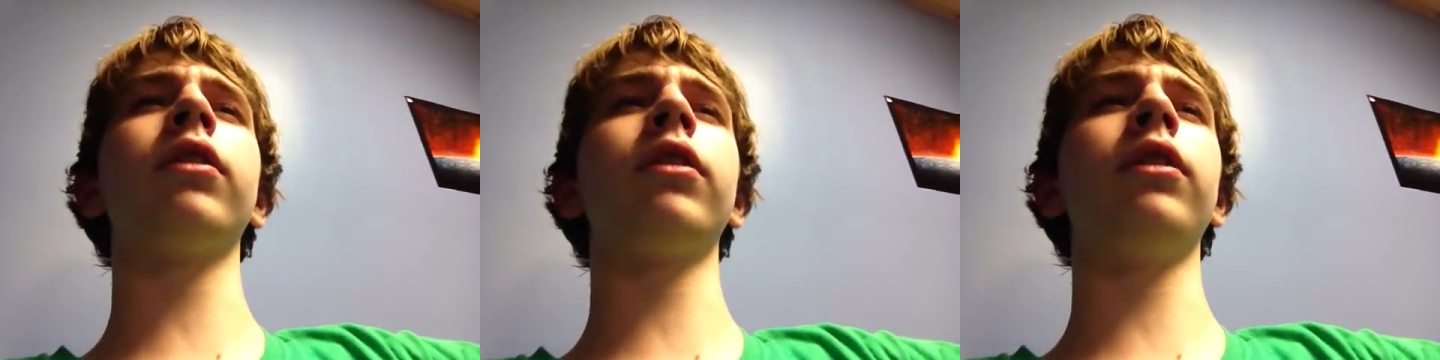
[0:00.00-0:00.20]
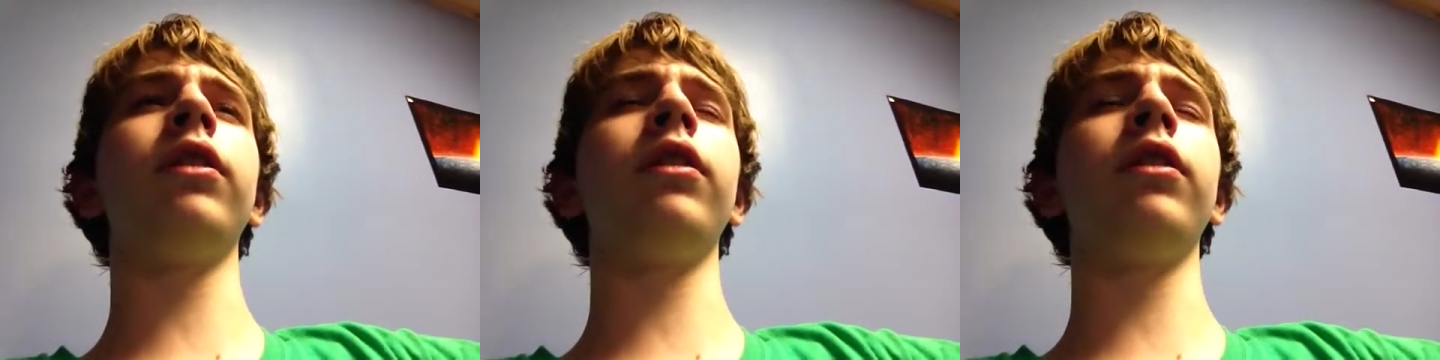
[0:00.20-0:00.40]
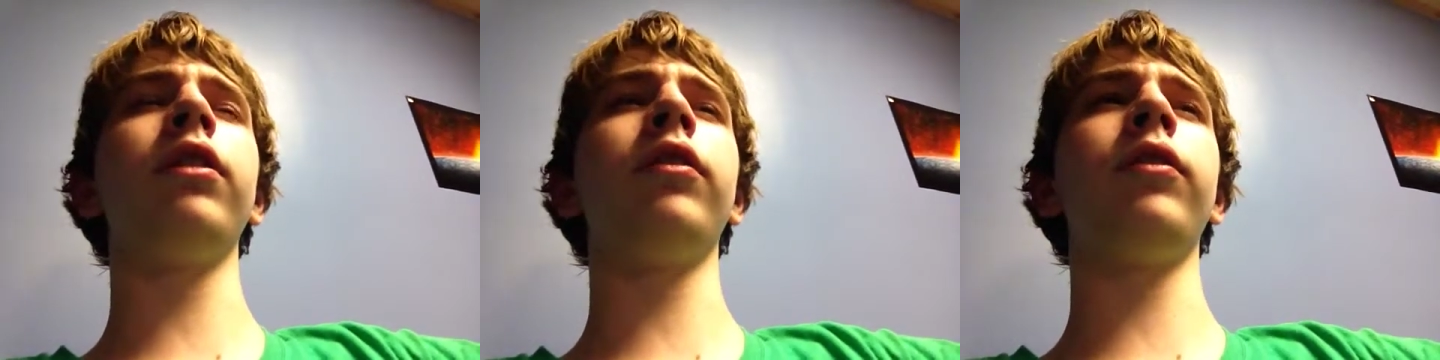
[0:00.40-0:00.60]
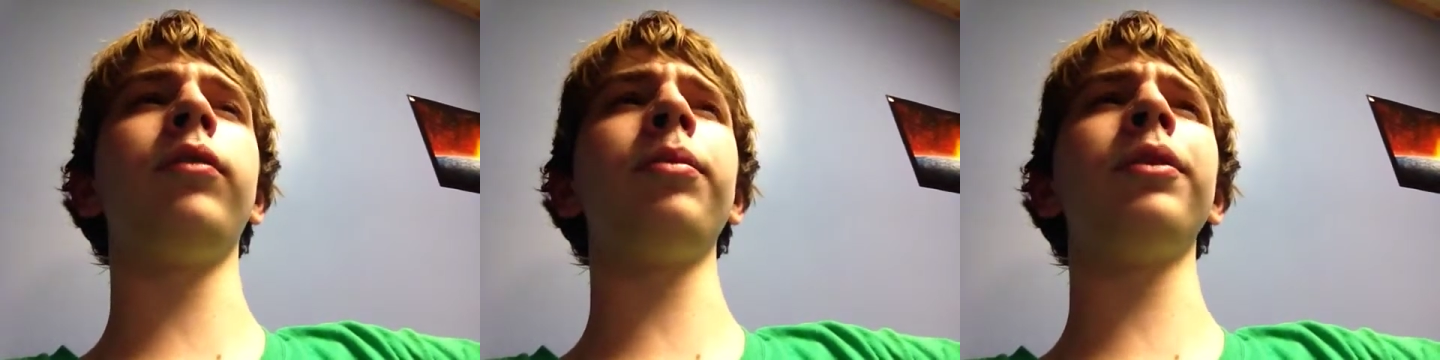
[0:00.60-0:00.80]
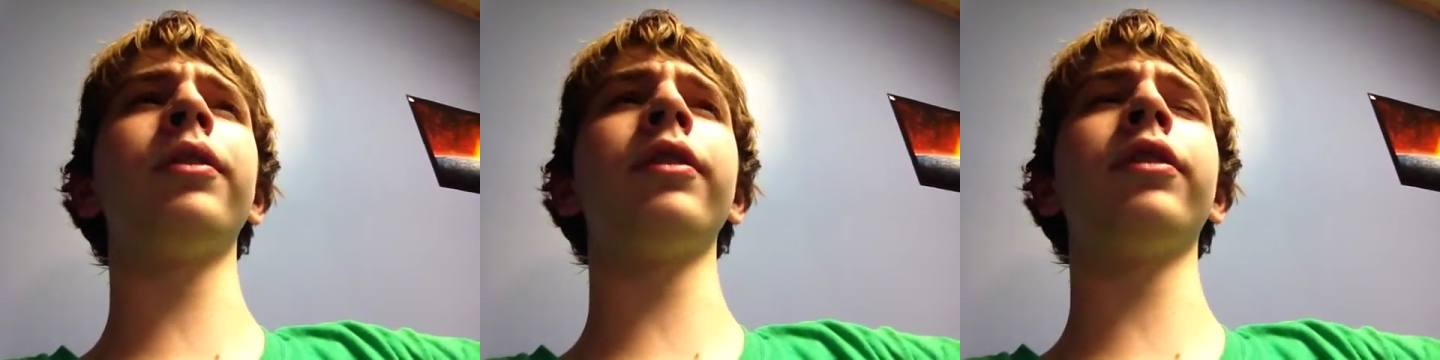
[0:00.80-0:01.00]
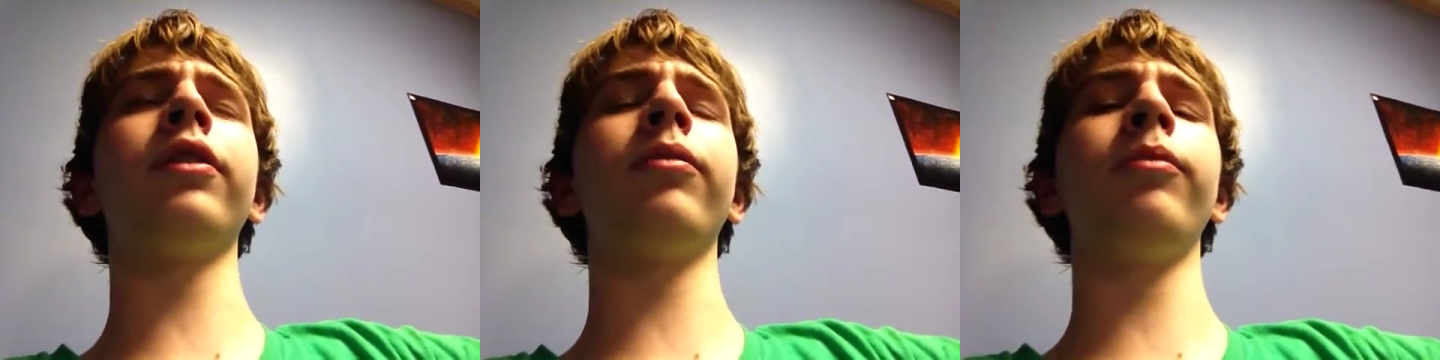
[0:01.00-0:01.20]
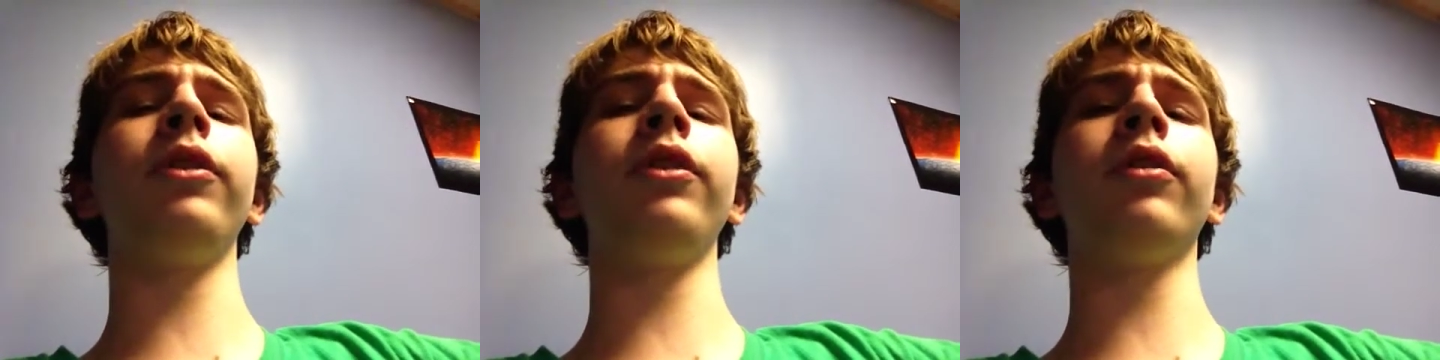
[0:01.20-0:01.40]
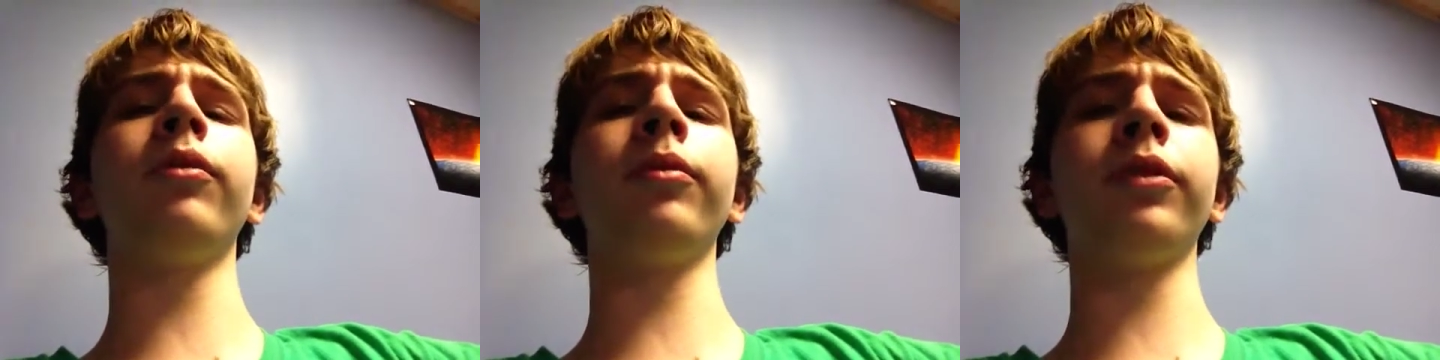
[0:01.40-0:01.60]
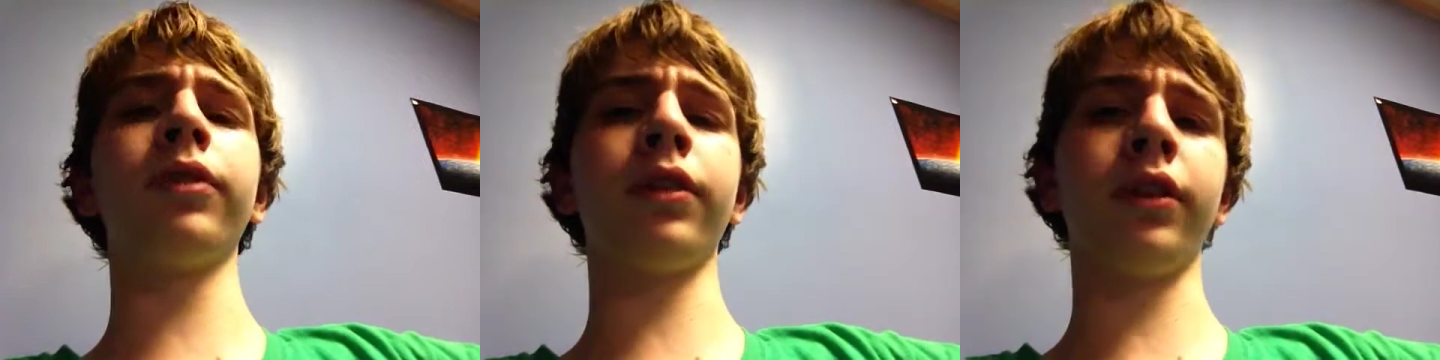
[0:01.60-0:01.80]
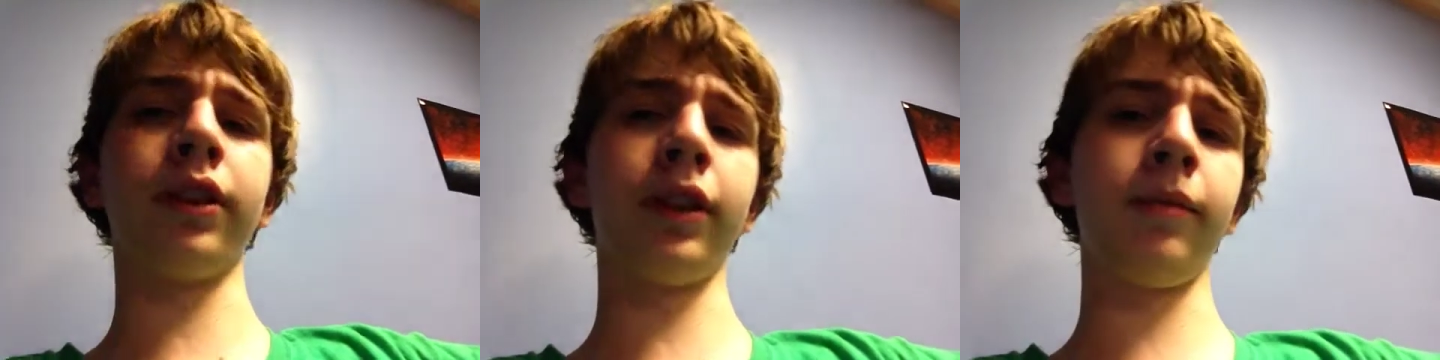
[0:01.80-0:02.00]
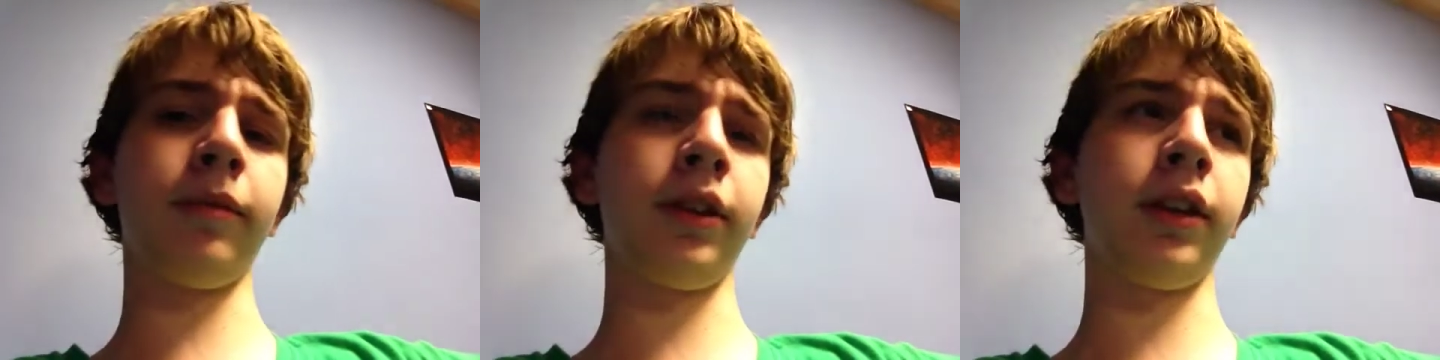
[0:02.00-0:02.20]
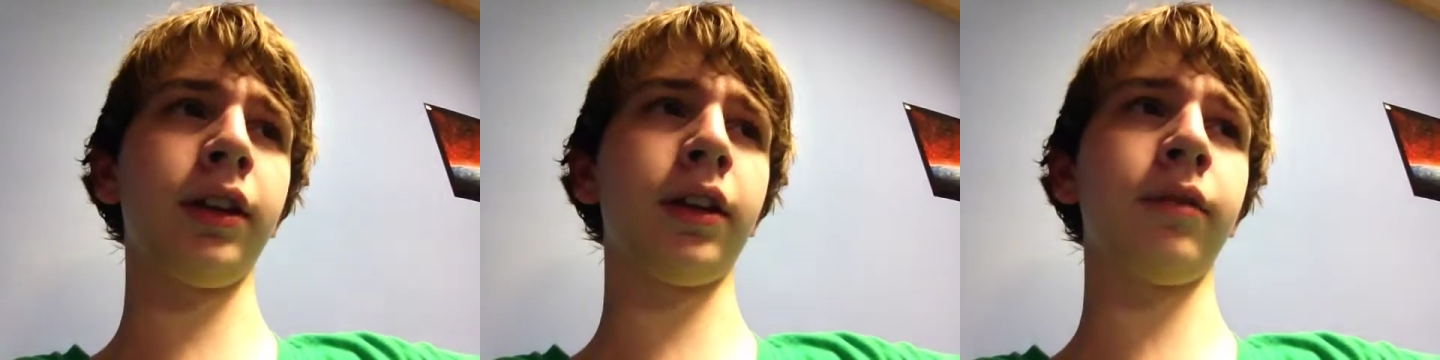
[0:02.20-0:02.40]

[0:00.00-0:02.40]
and Elite EG Productions mean almost the same thing.